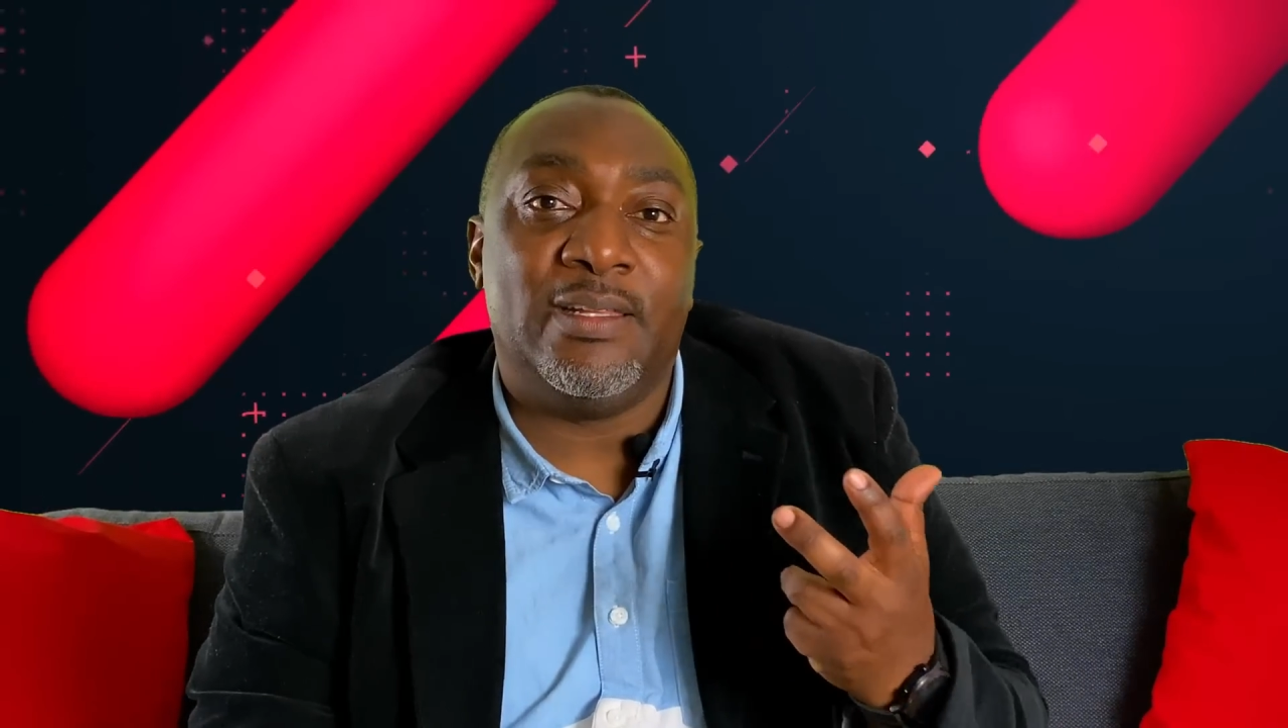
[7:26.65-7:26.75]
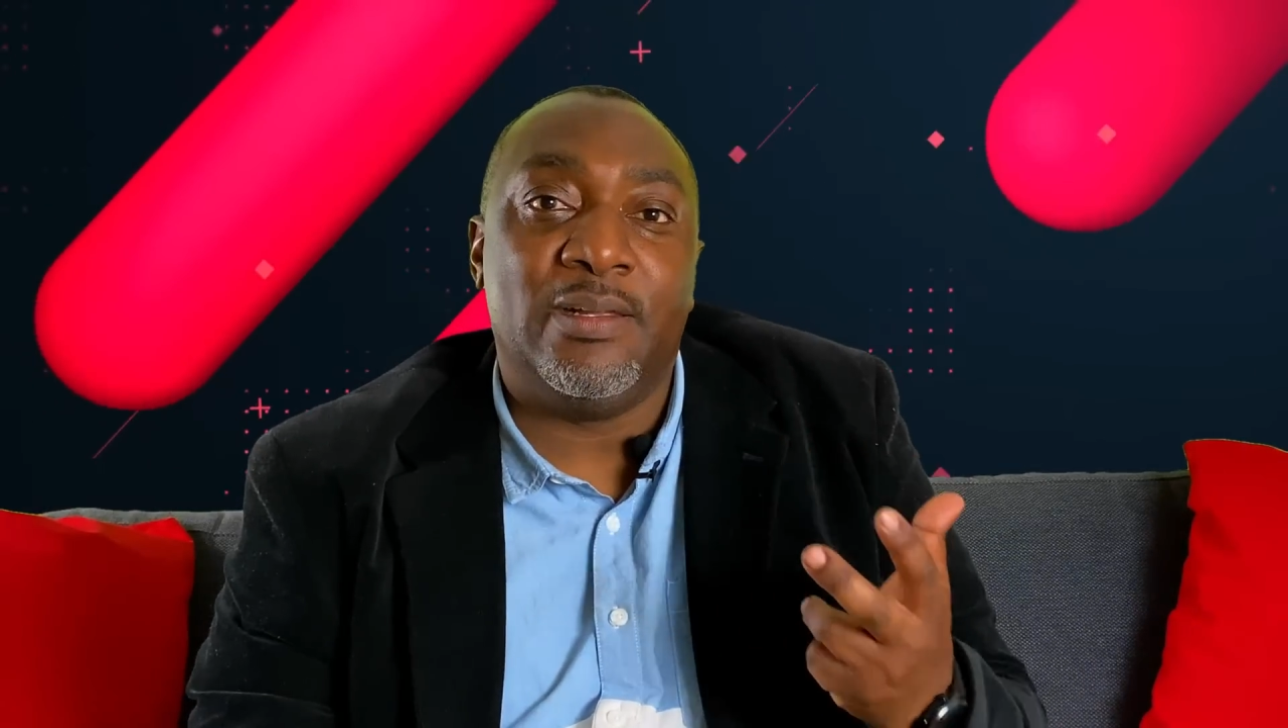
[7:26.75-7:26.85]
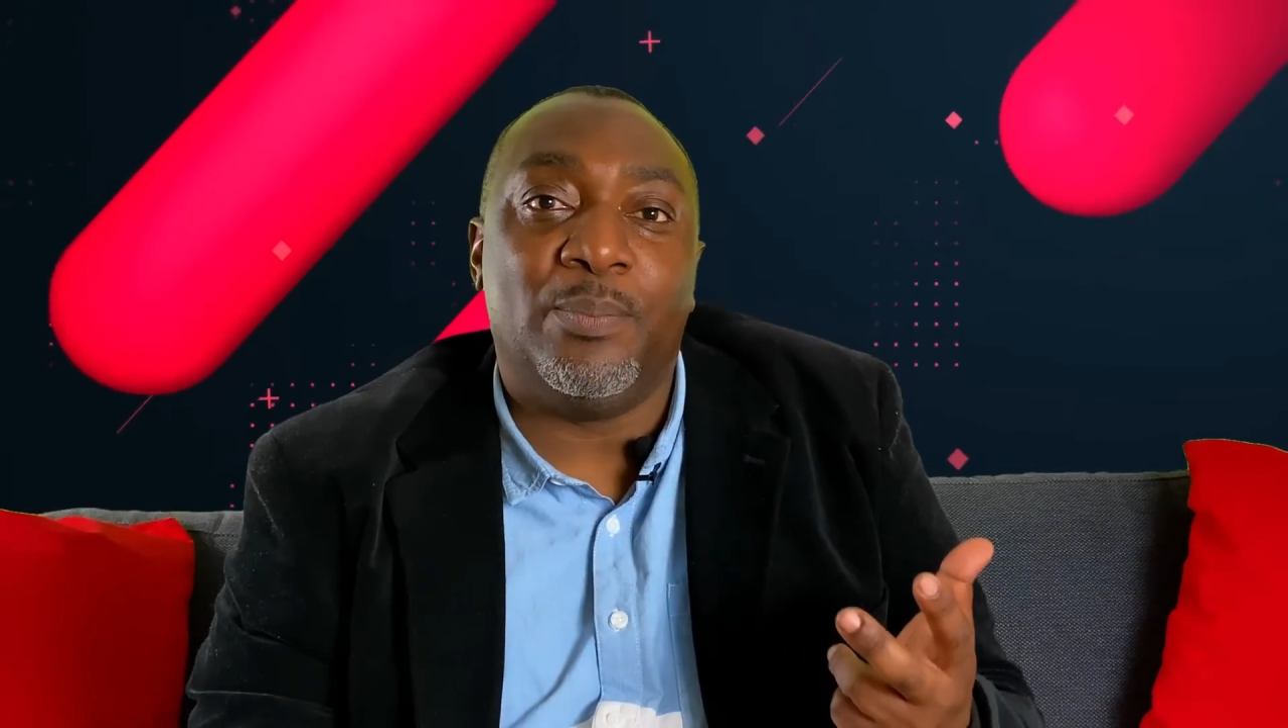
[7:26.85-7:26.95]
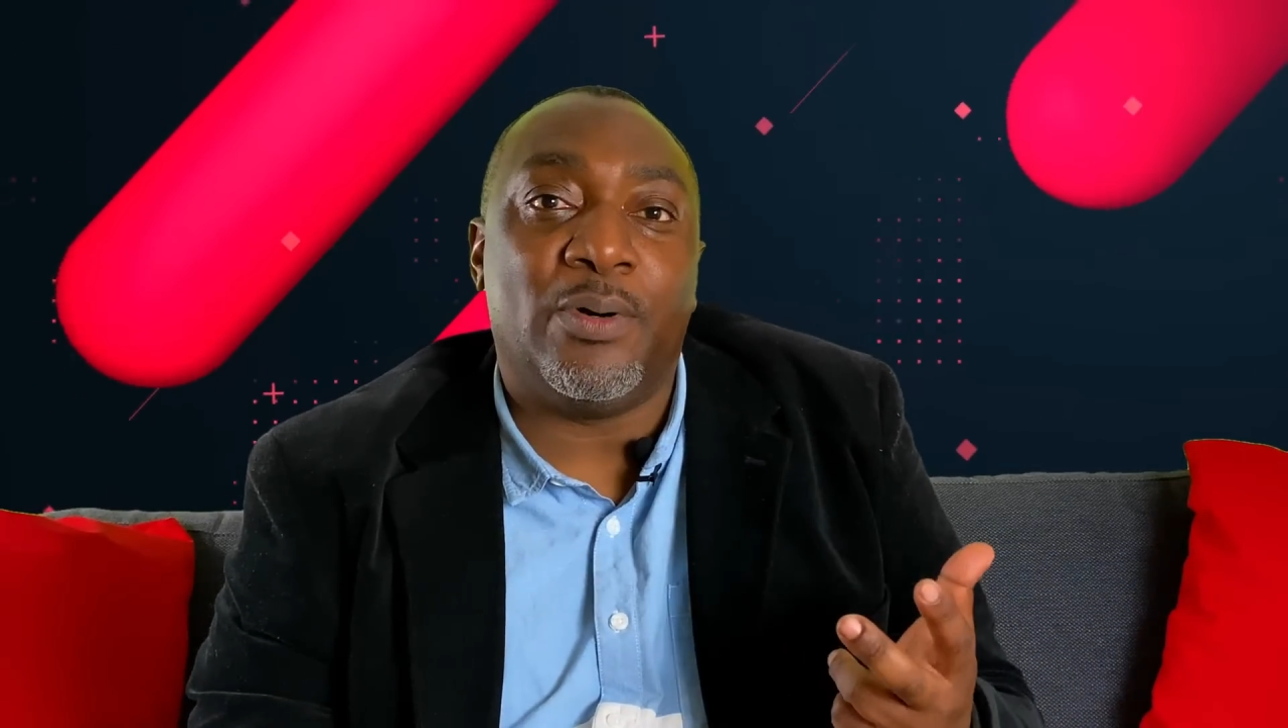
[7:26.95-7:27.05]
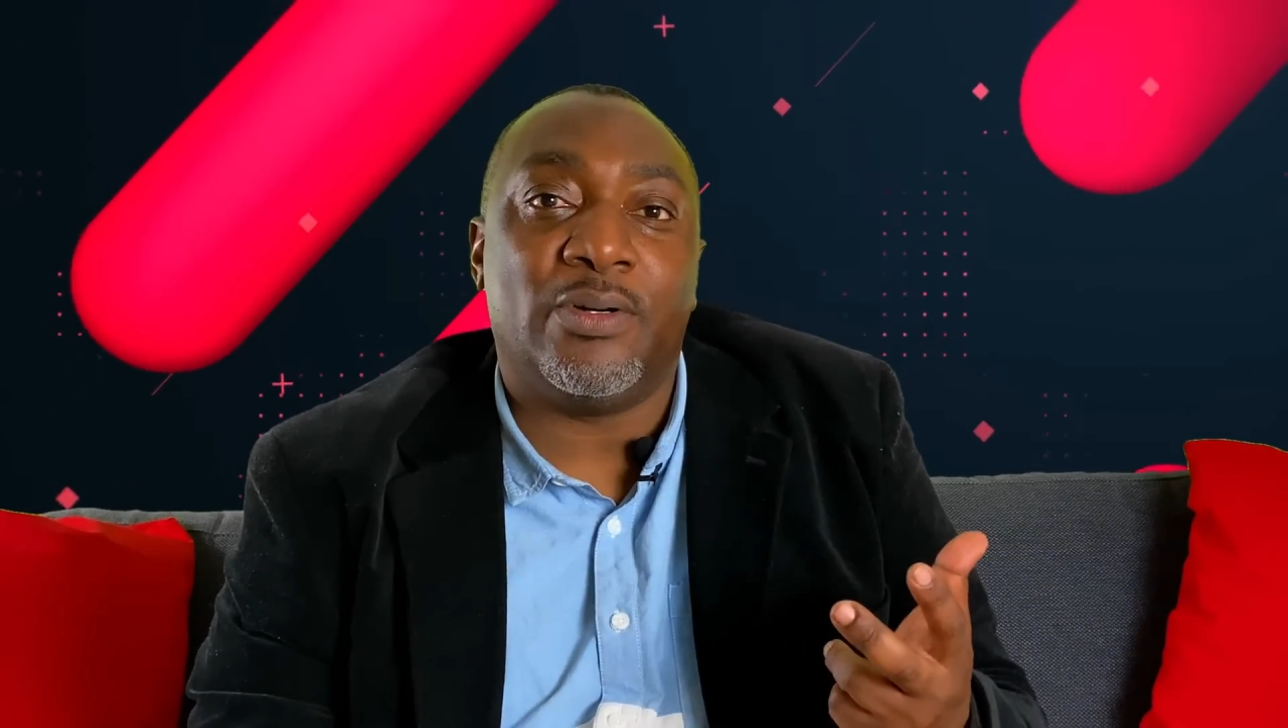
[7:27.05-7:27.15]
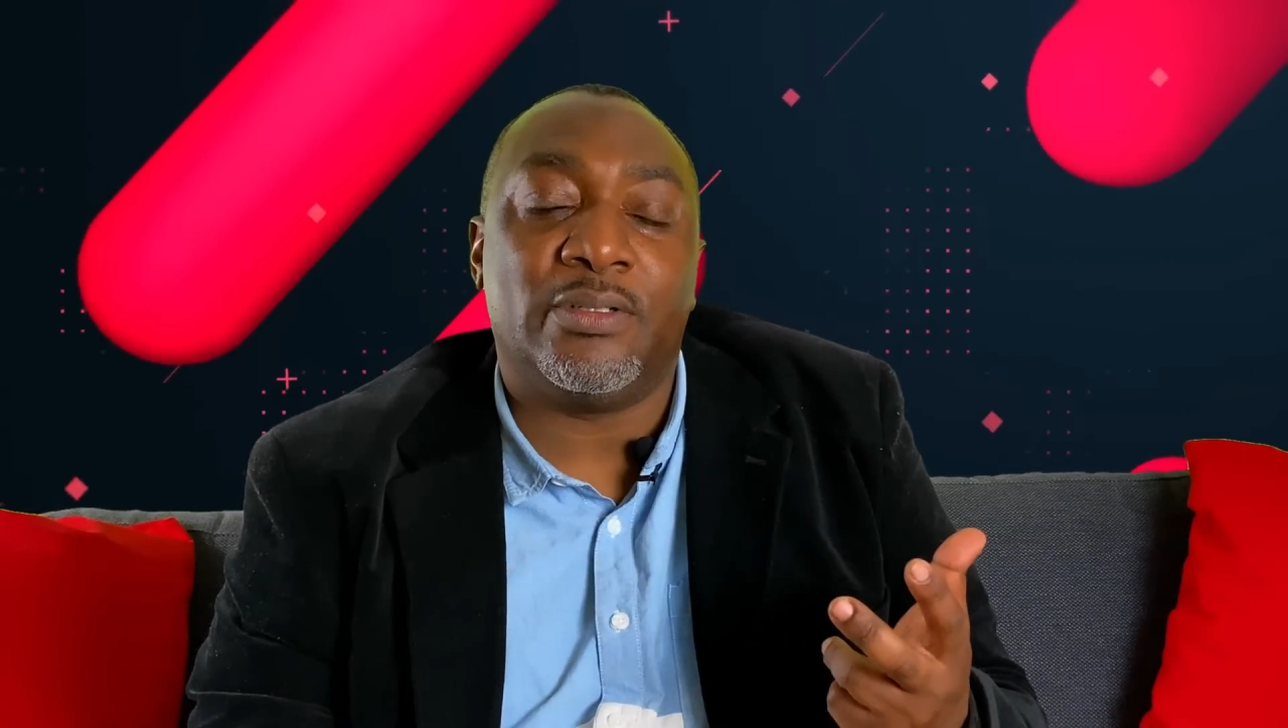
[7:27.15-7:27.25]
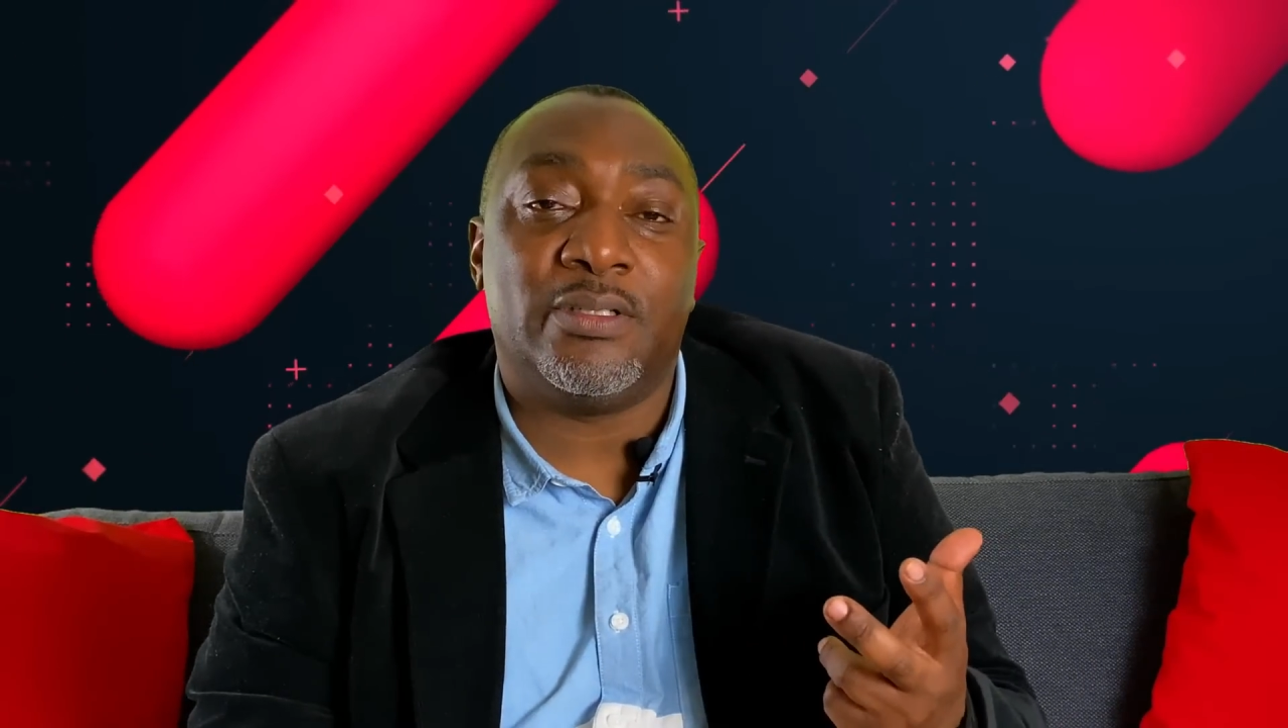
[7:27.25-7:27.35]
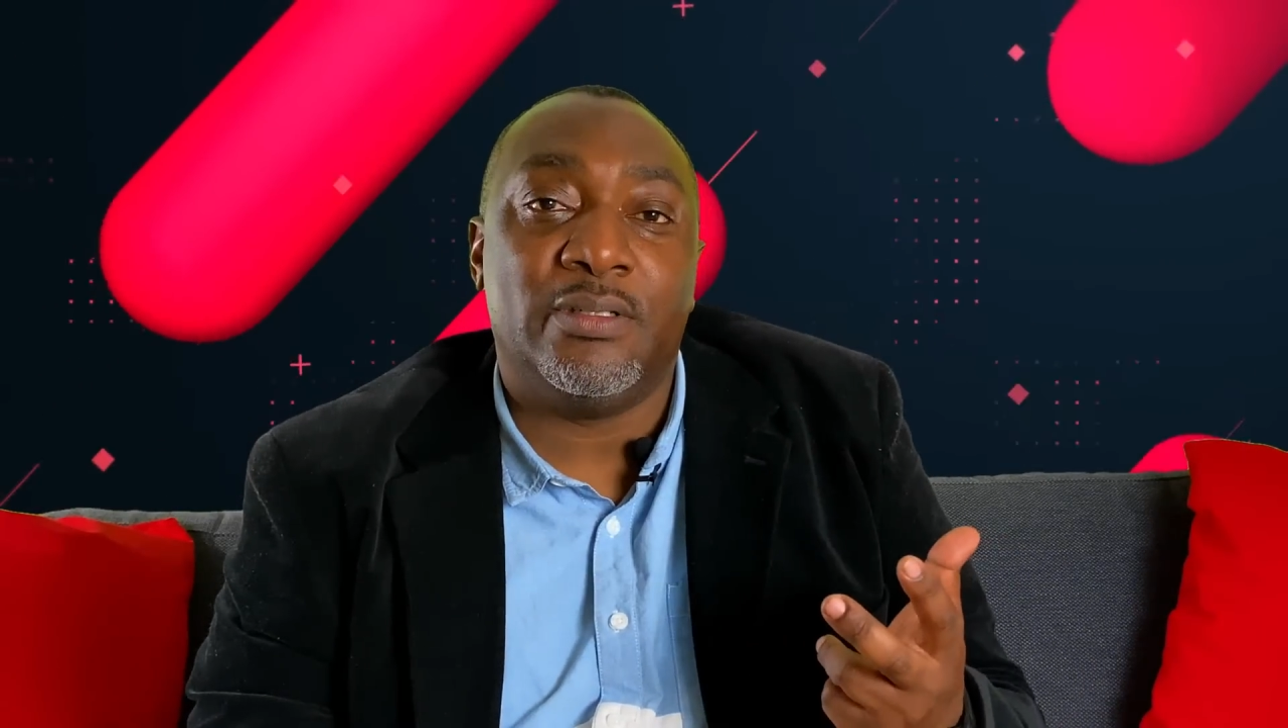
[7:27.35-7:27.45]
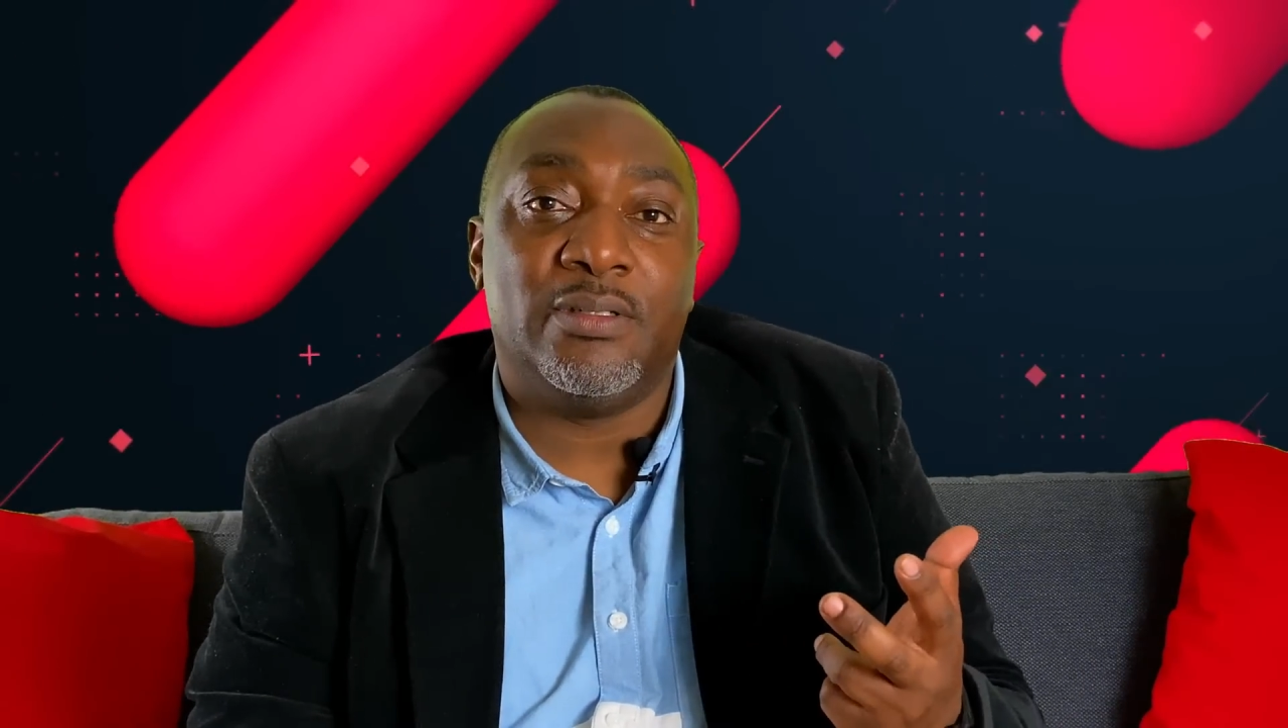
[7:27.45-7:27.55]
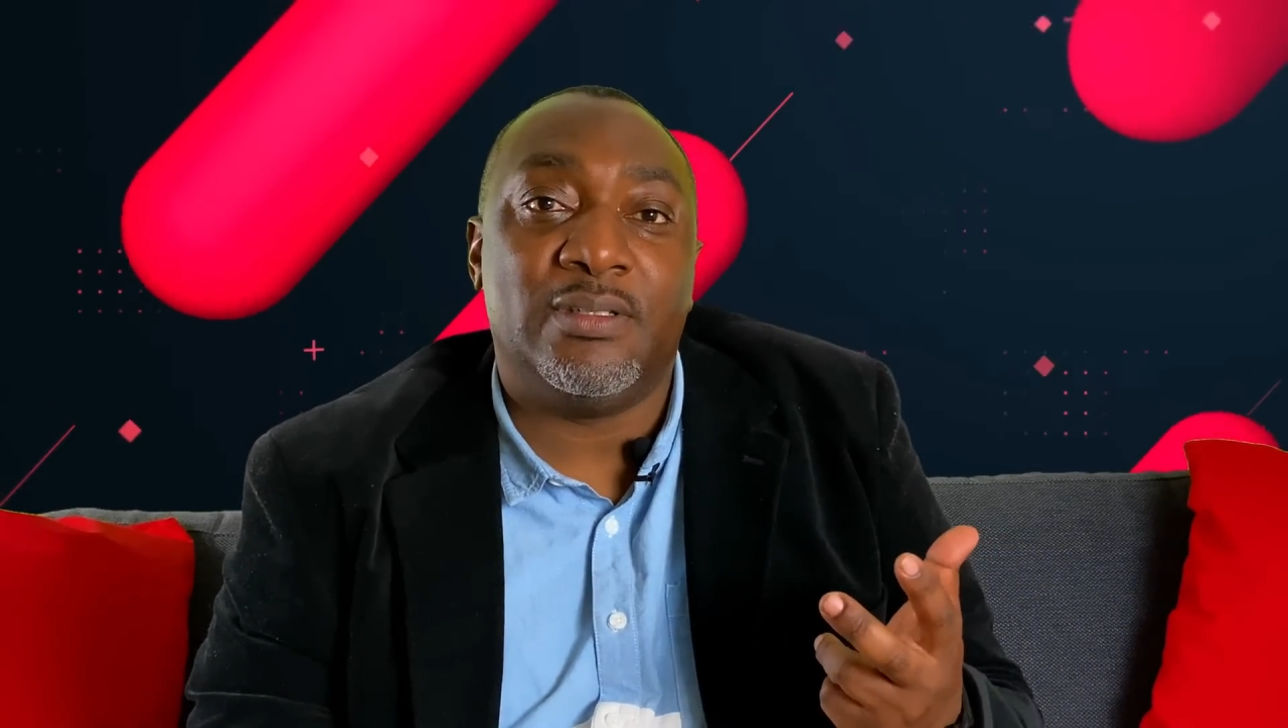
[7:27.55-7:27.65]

they bought